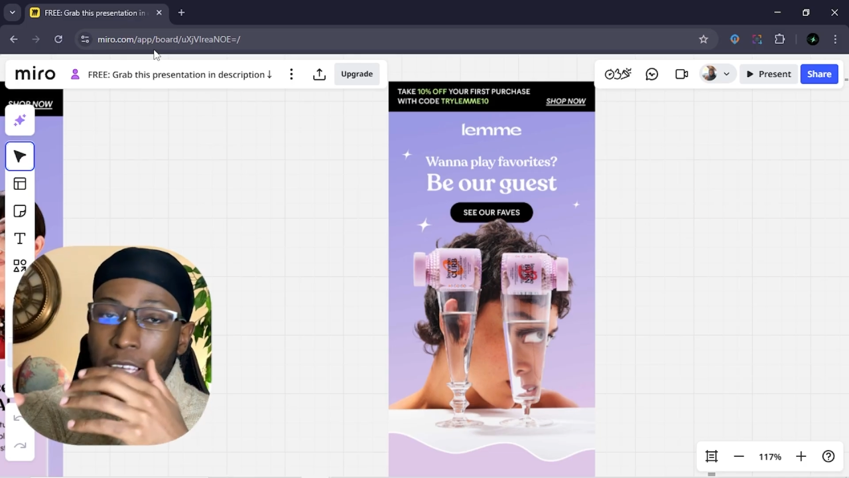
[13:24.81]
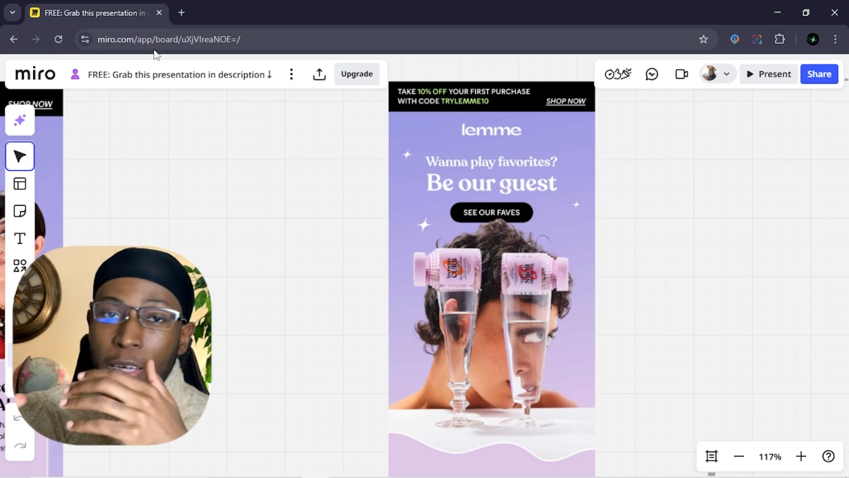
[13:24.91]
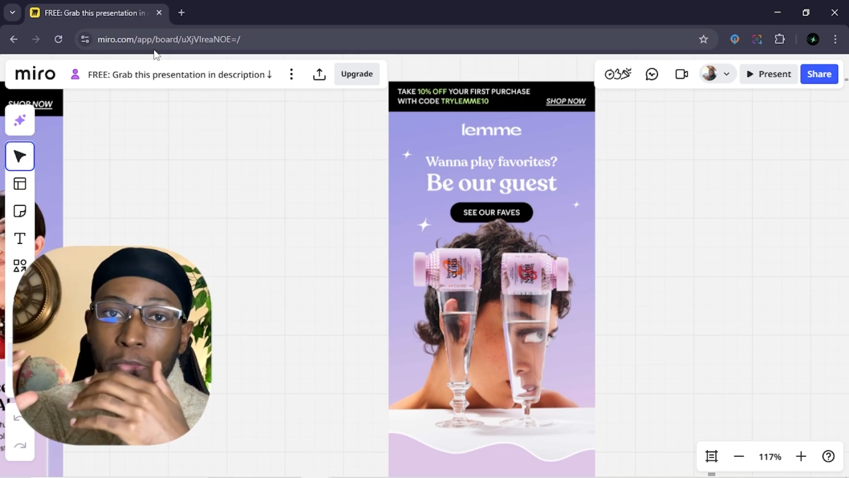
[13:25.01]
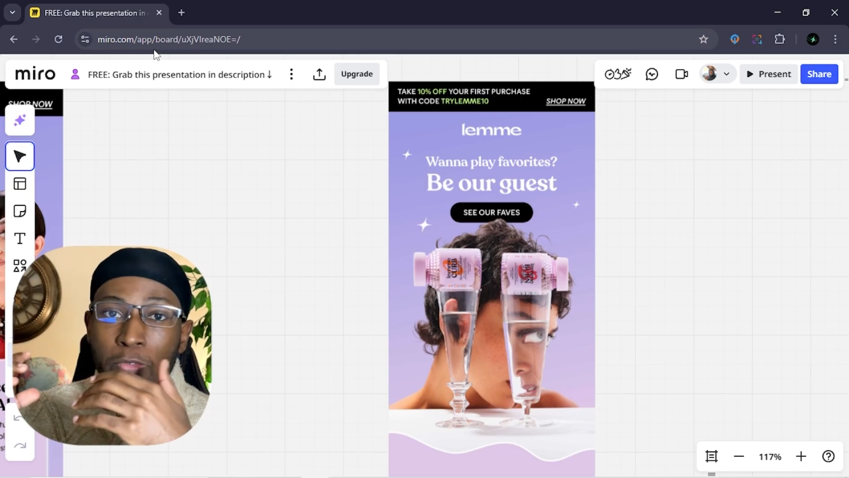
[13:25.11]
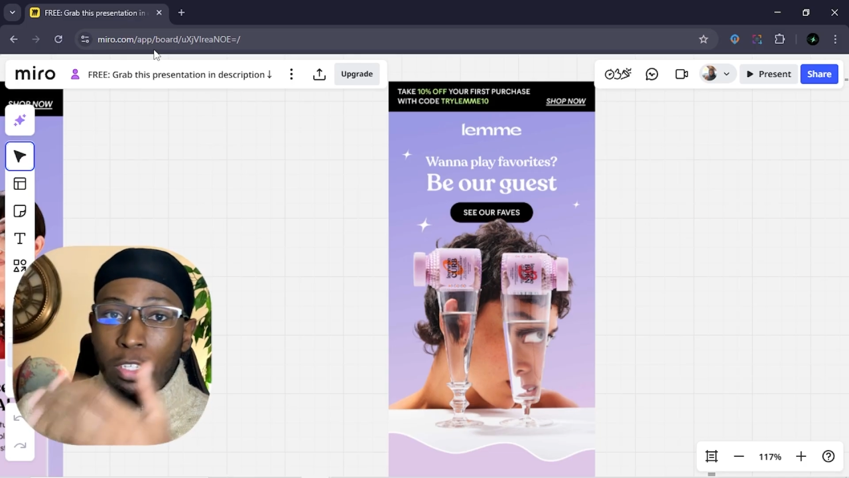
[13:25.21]

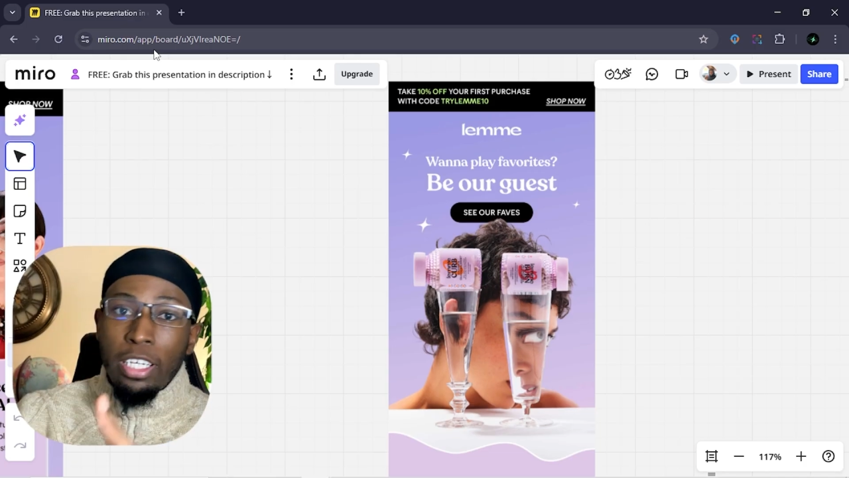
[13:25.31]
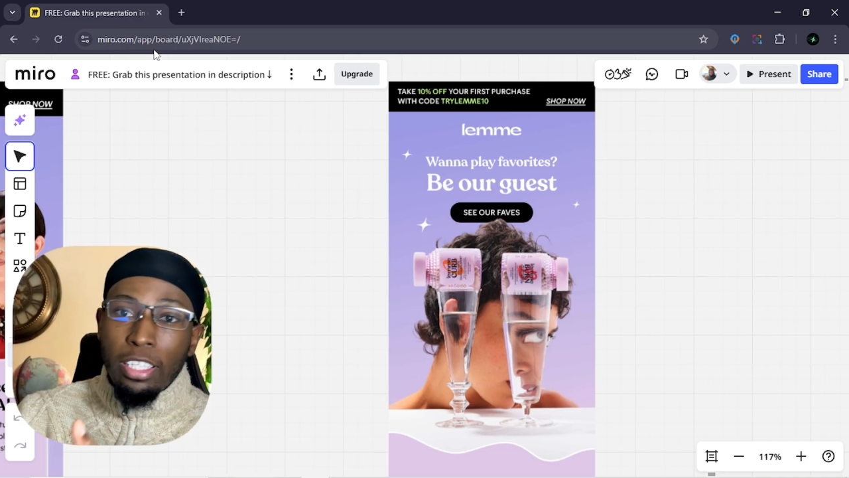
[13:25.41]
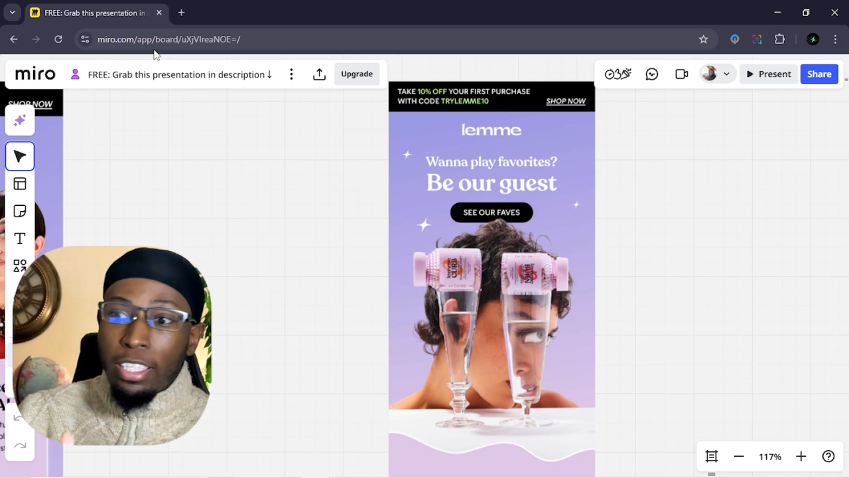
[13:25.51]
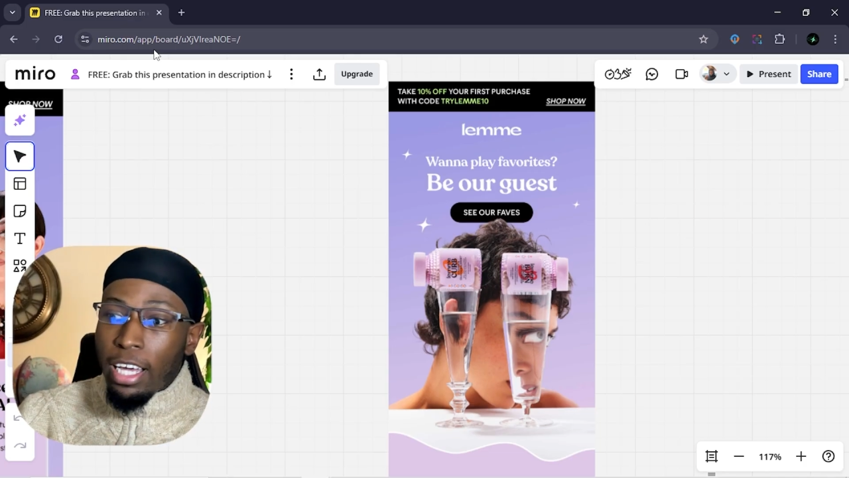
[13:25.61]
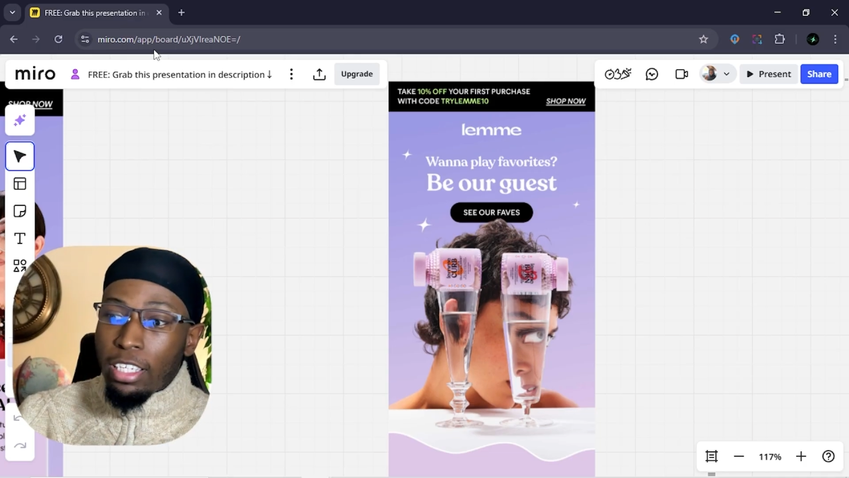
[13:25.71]
them fully
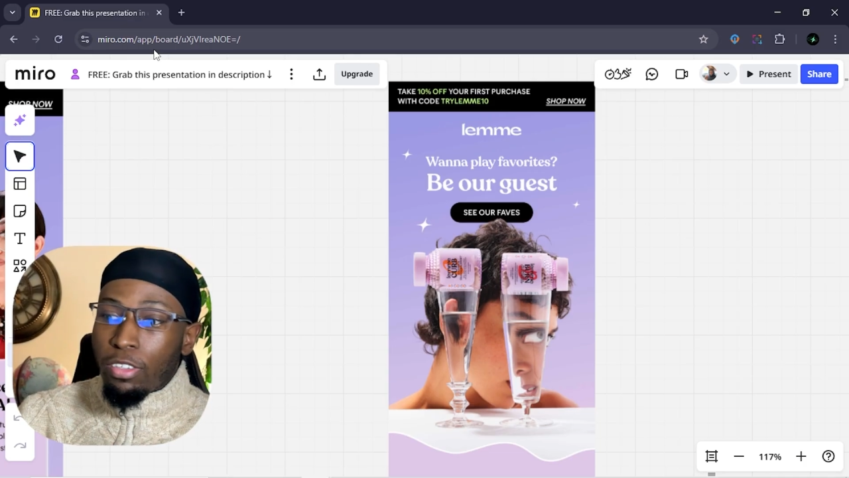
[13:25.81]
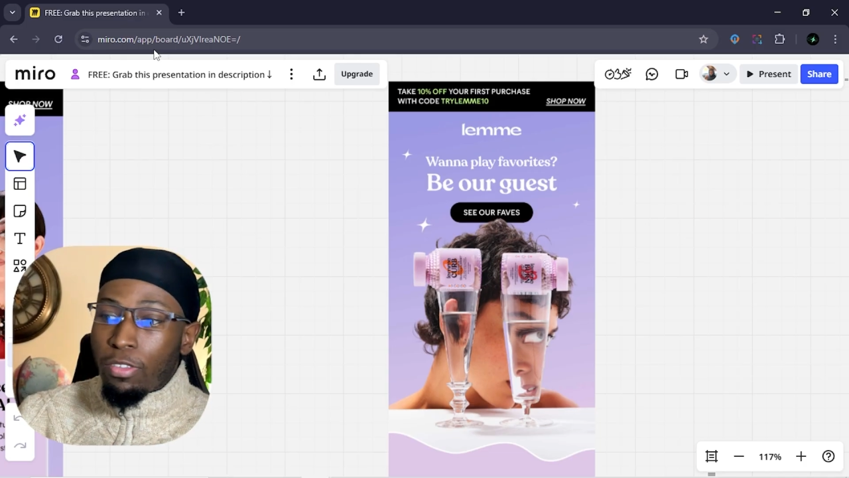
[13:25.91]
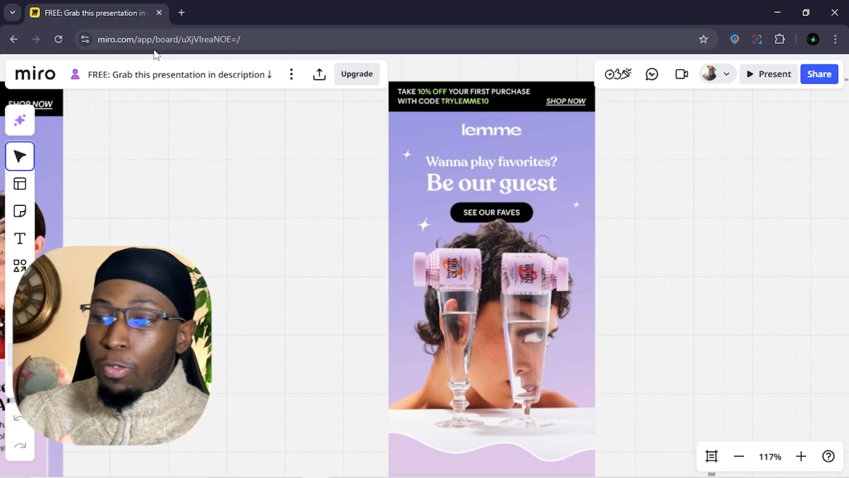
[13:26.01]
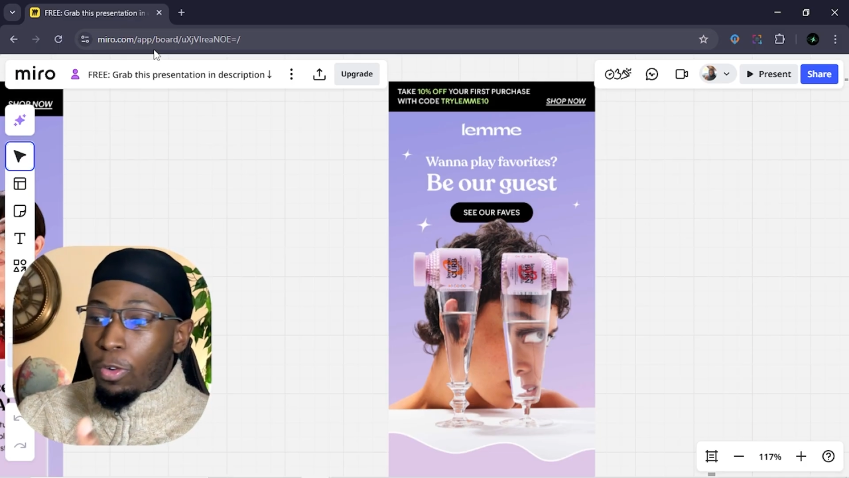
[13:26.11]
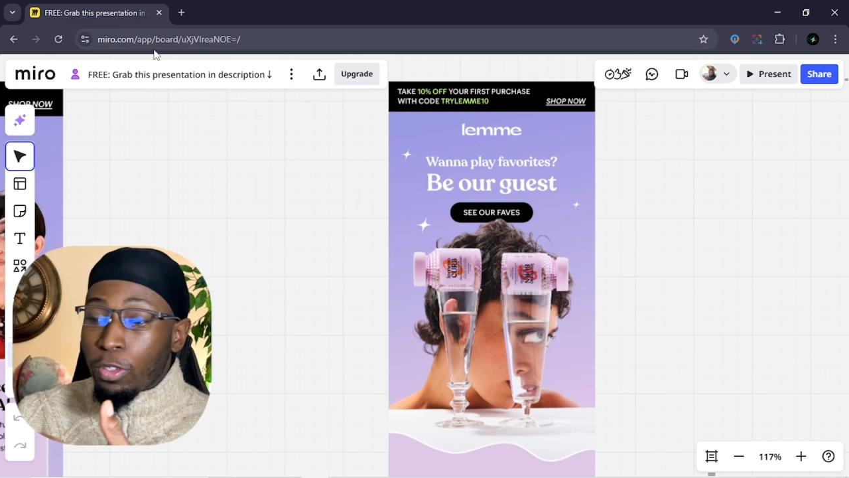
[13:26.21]
attached
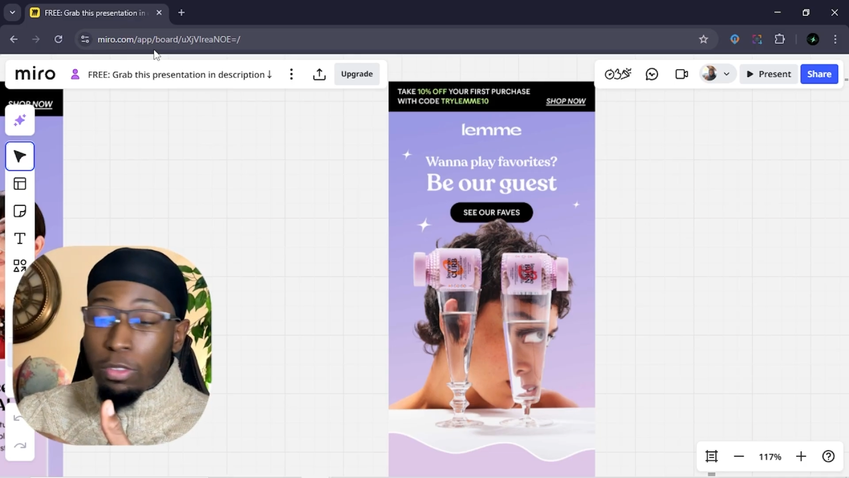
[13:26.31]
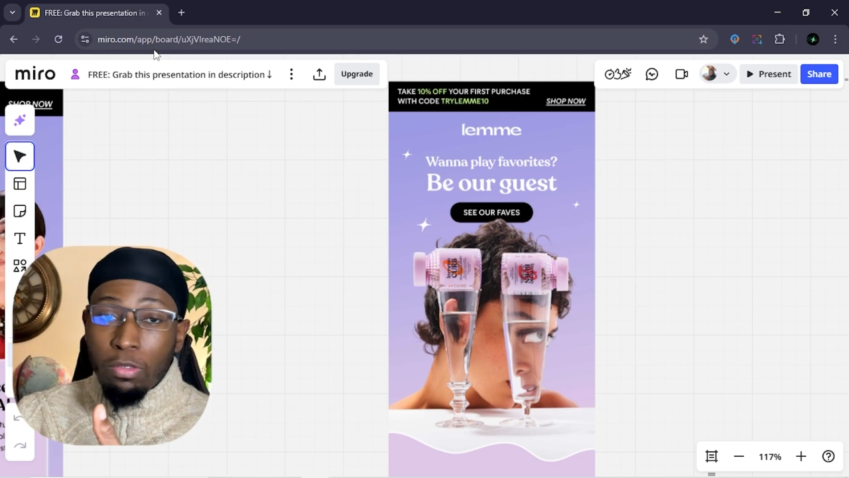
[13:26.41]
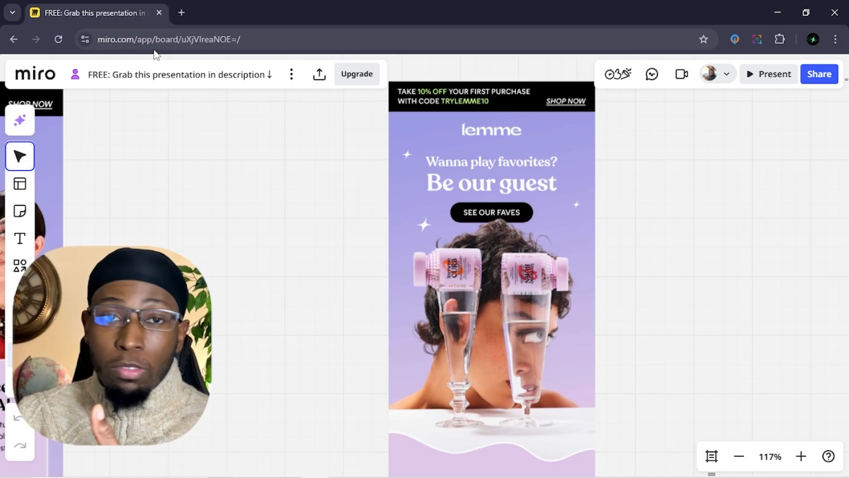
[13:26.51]
to